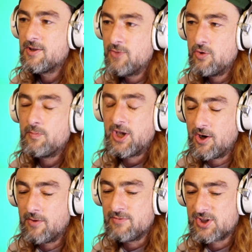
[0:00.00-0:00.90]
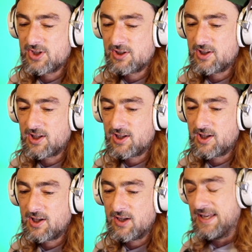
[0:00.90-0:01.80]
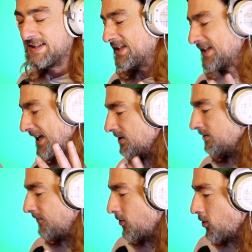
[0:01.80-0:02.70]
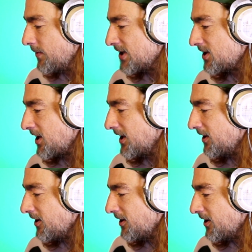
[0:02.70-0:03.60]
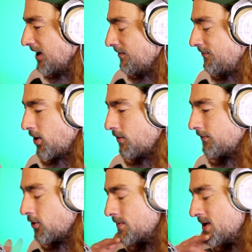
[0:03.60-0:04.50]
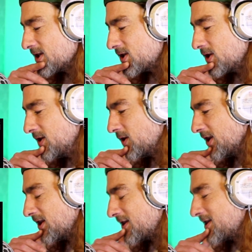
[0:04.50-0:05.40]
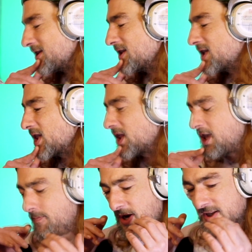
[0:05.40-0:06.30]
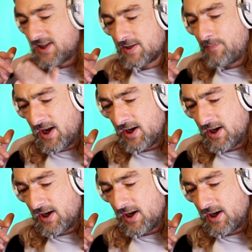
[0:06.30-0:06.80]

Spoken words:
The mute becomes its second form. It's like evolved form. So you got the ability to